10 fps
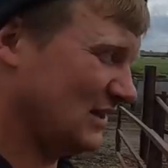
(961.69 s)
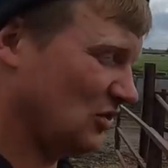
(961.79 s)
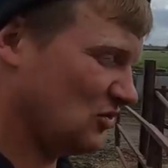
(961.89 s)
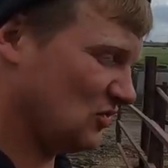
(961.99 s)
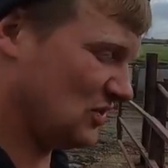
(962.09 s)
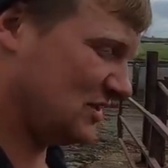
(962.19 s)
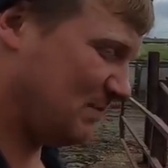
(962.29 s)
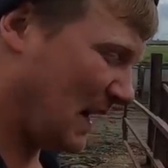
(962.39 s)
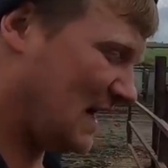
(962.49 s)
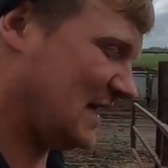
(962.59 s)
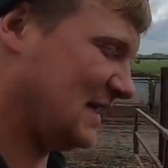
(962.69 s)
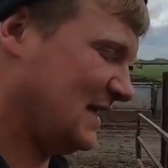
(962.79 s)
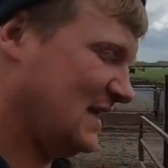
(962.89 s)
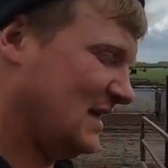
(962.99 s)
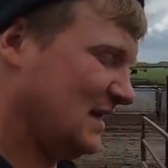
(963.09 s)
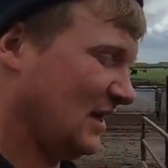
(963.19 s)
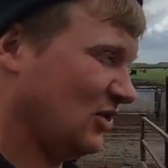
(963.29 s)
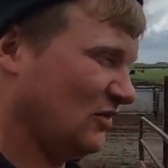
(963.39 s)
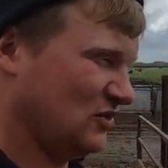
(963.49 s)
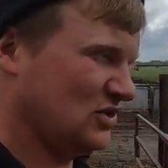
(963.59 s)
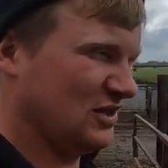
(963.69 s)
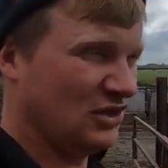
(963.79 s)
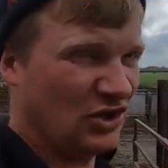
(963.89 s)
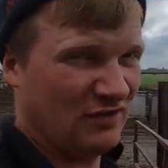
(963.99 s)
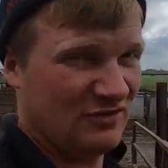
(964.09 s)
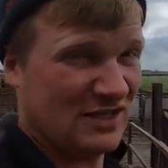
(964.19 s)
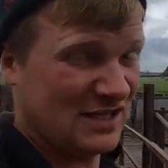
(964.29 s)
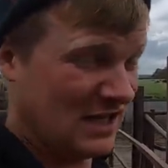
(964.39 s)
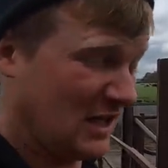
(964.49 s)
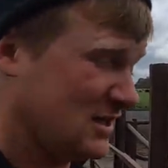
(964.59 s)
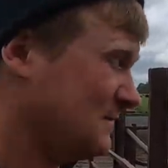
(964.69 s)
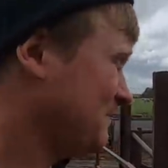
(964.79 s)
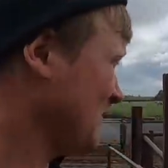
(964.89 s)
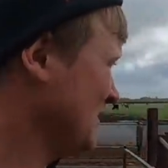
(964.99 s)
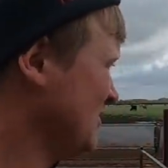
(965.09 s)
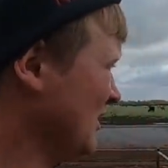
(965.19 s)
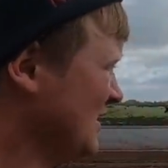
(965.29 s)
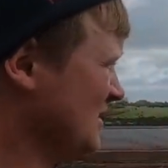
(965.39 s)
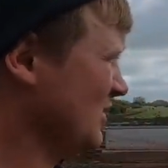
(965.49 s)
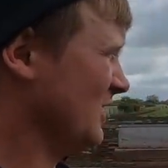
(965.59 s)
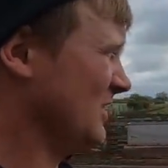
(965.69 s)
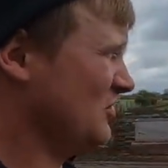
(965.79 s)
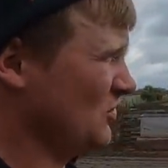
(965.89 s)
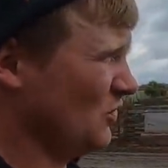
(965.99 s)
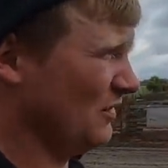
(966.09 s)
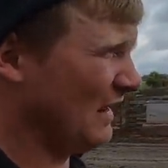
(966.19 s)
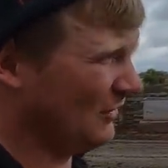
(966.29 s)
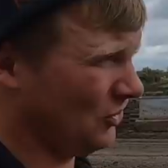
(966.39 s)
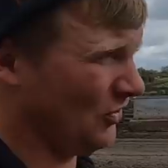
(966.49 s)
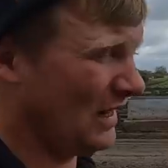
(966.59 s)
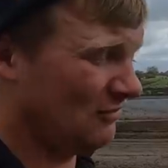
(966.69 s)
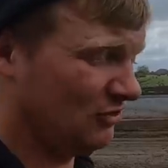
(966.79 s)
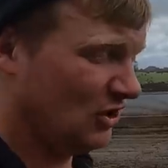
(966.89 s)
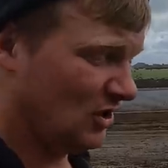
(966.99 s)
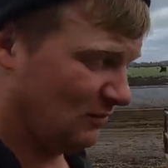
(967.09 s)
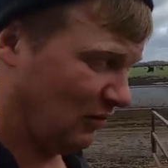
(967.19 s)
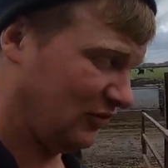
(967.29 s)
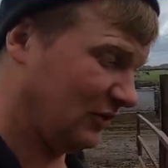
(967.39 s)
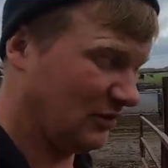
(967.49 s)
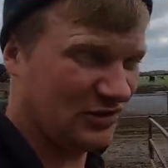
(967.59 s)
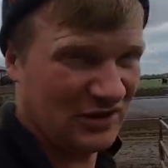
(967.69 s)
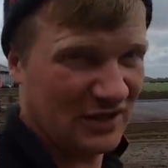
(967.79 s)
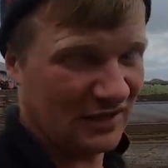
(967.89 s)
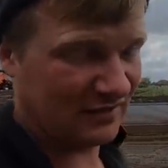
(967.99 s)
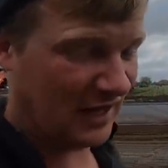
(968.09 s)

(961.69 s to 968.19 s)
and goes to his spine, that could obviously knock him for six. So that's the only issue we do have, but we'll see what she thinks